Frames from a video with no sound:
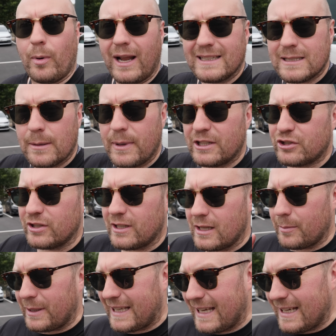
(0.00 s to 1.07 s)
But as I mentioned at
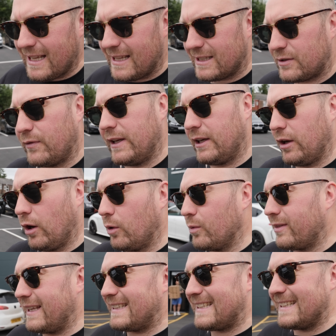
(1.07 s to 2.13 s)
the beginning of this video,
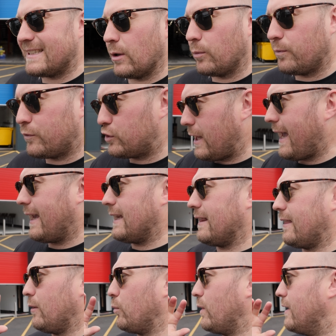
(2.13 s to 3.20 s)
this is a day
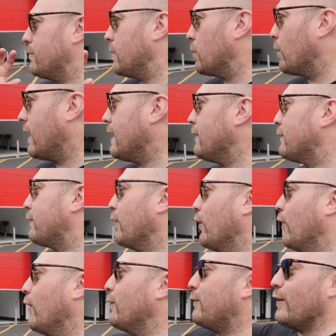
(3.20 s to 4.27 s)
that we have been waiting
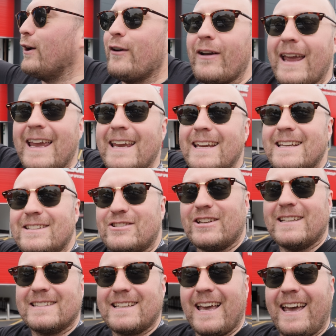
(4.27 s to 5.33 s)
for
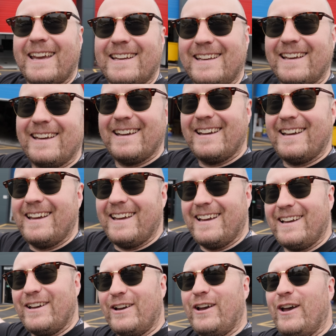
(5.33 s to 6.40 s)
ages. Hey,
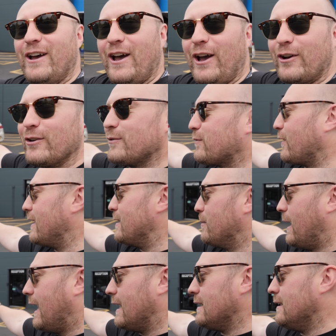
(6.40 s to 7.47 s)
a good friend of
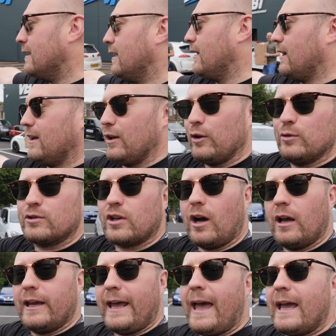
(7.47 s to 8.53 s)
mine who's
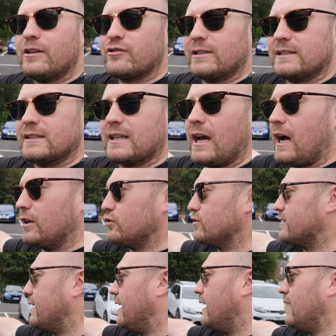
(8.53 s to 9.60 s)
got a hairdresser's car
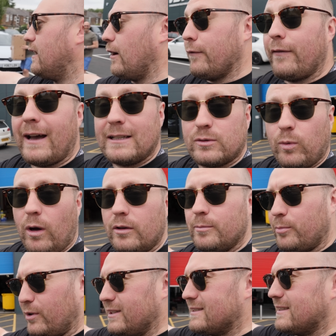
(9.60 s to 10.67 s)
just here, a fast one,
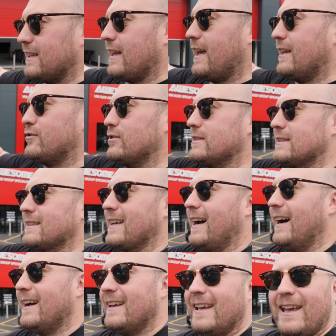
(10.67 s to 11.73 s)
but it's still a hairdresser's
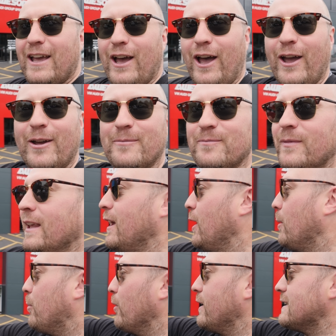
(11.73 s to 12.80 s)
car.
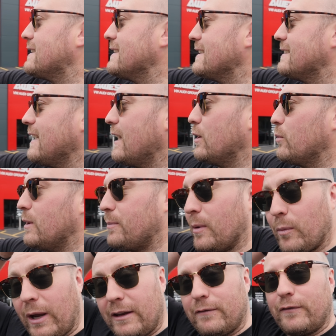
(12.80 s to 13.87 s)
But this is a day that we've
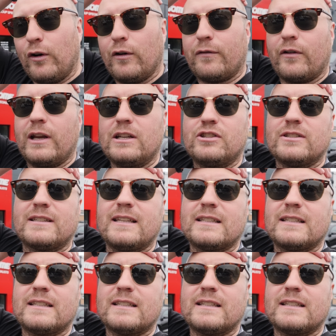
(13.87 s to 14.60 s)
been waiting for ages.